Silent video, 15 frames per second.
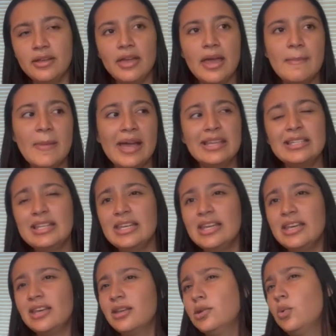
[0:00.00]

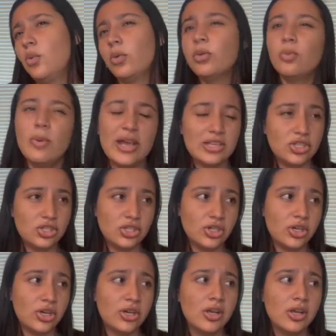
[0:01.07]
MIT, Northwestern,